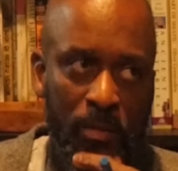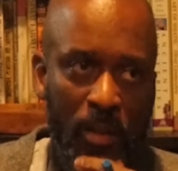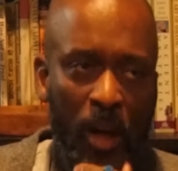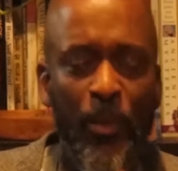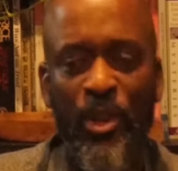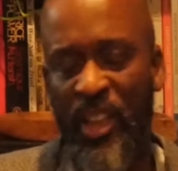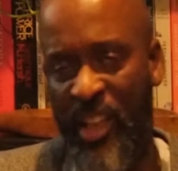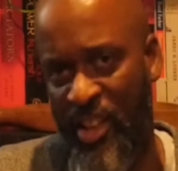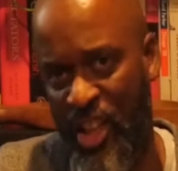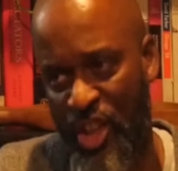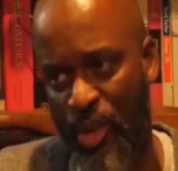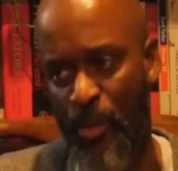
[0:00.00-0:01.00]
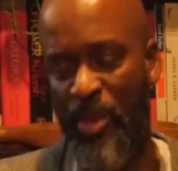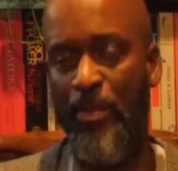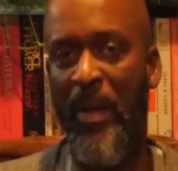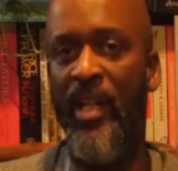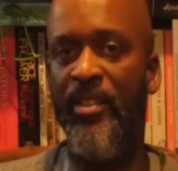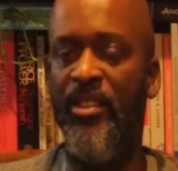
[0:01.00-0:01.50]
almost a conditioned
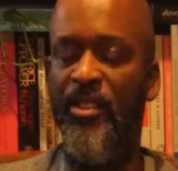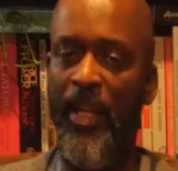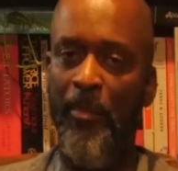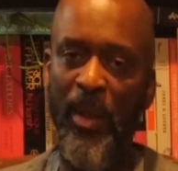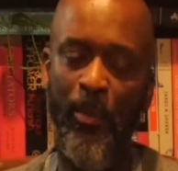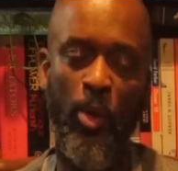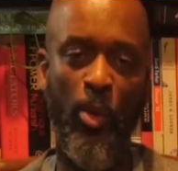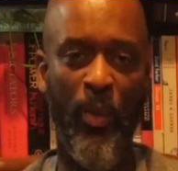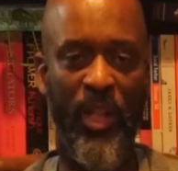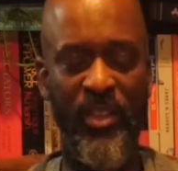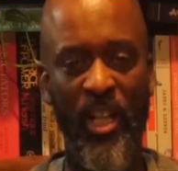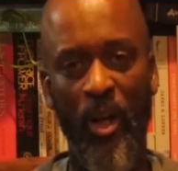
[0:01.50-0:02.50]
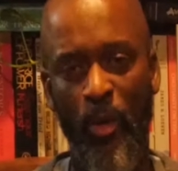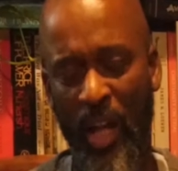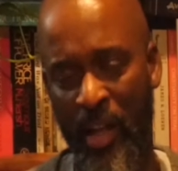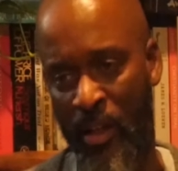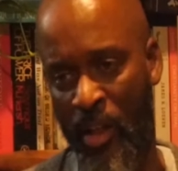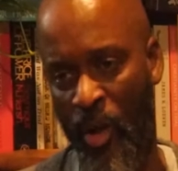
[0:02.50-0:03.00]
response is that people will want to talk
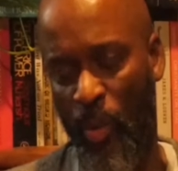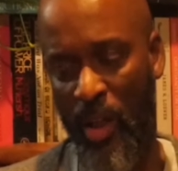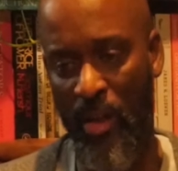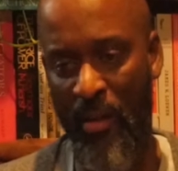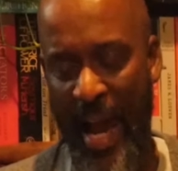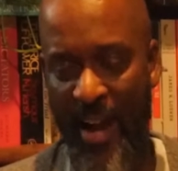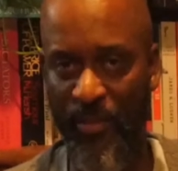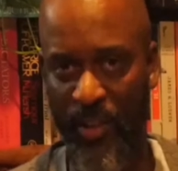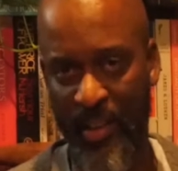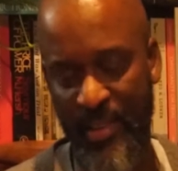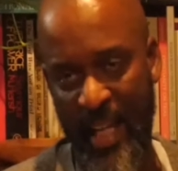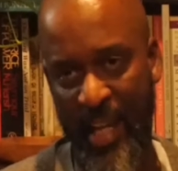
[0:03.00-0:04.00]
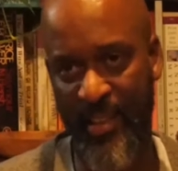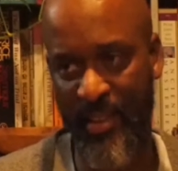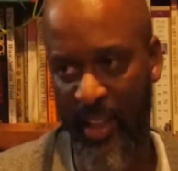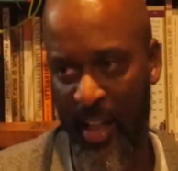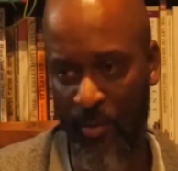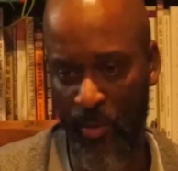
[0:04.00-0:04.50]
like, well, Africans had
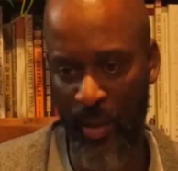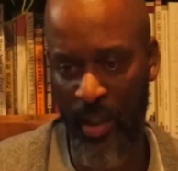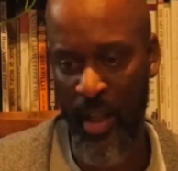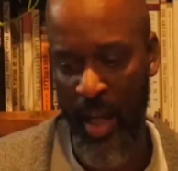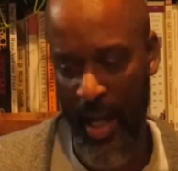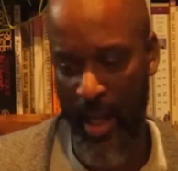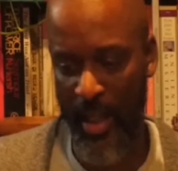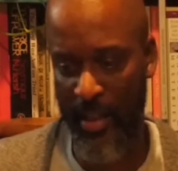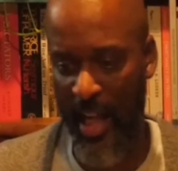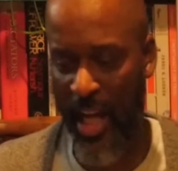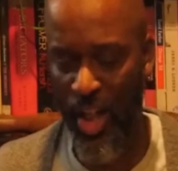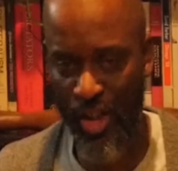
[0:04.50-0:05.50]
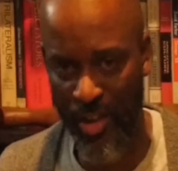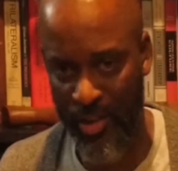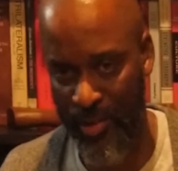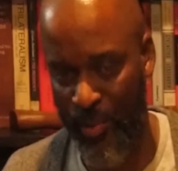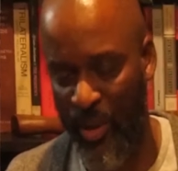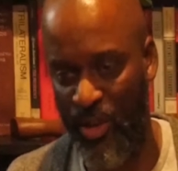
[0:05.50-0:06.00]
slavery and
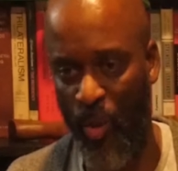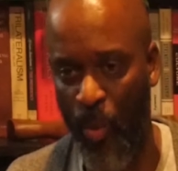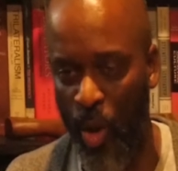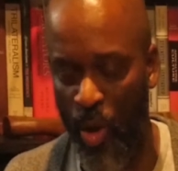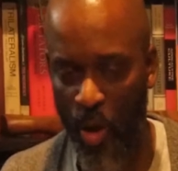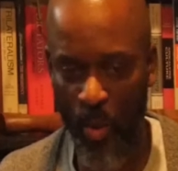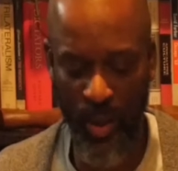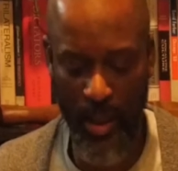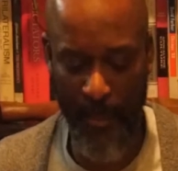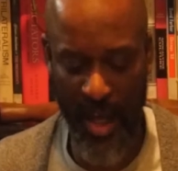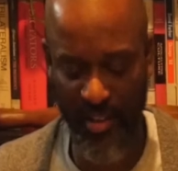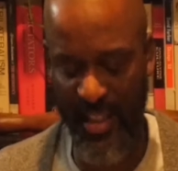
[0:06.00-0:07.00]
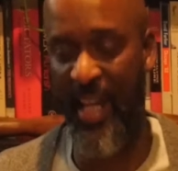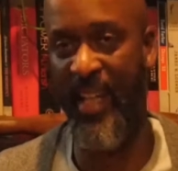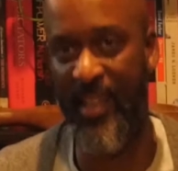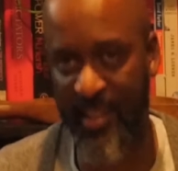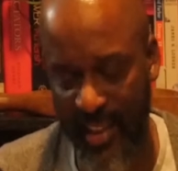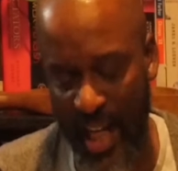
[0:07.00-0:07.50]
Asians went to war. What about
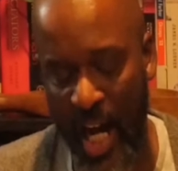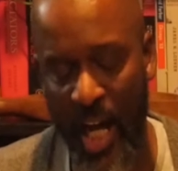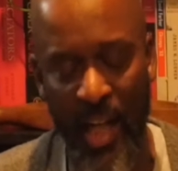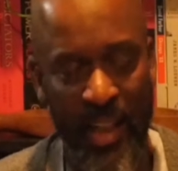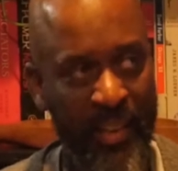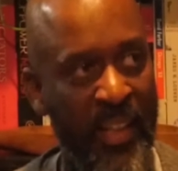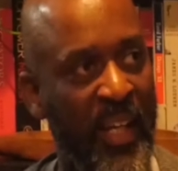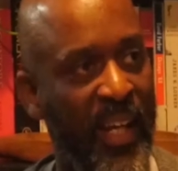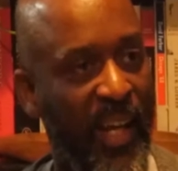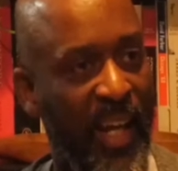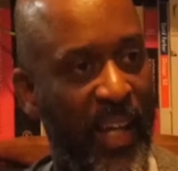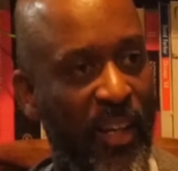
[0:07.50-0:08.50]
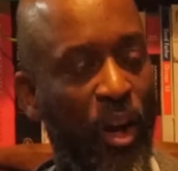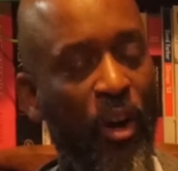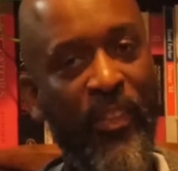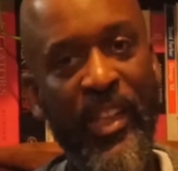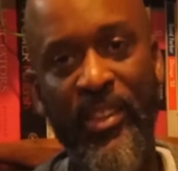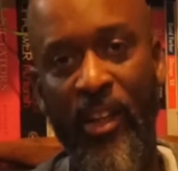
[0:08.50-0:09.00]
Genghis Khan and
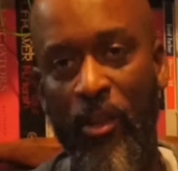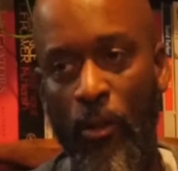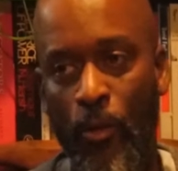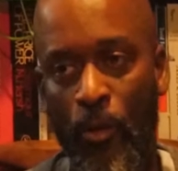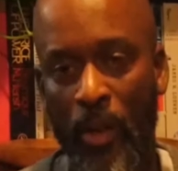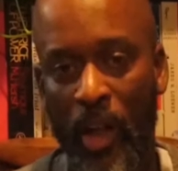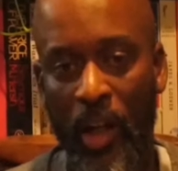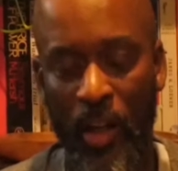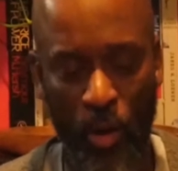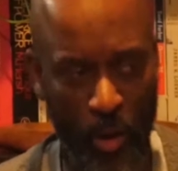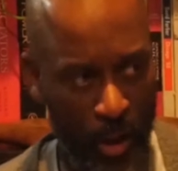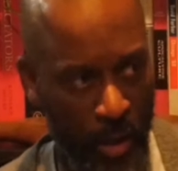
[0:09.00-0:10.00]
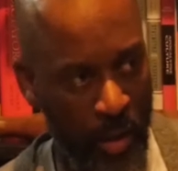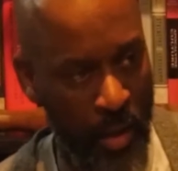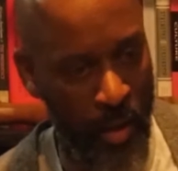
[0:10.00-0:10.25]
all these other, or